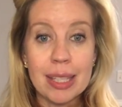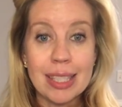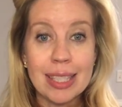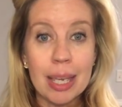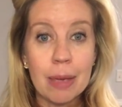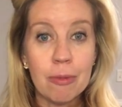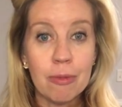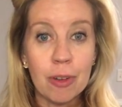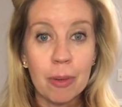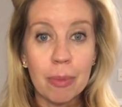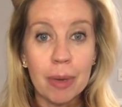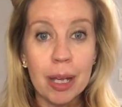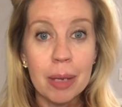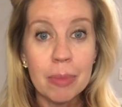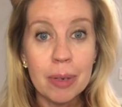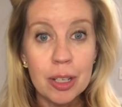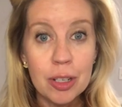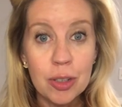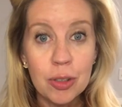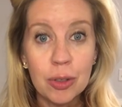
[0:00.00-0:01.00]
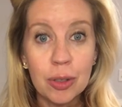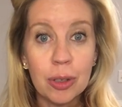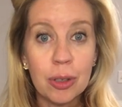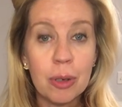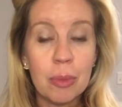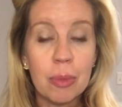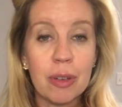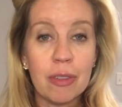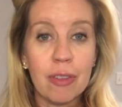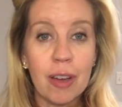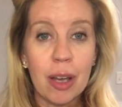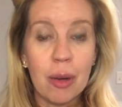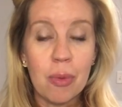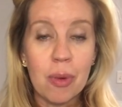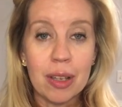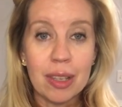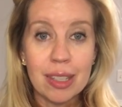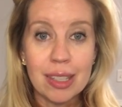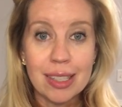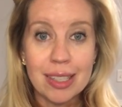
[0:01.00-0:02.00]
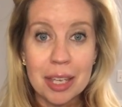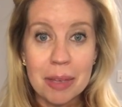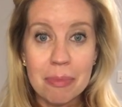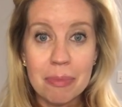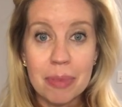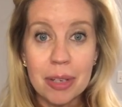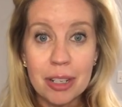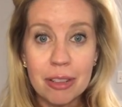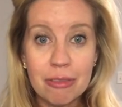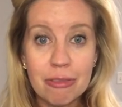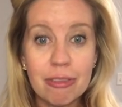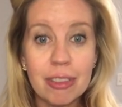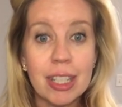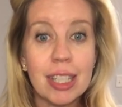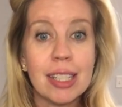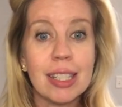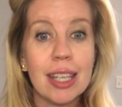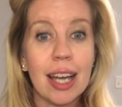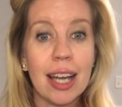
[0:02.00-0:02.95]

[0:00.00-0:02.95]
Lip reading: Same for my bedroom. If I want the same benefits,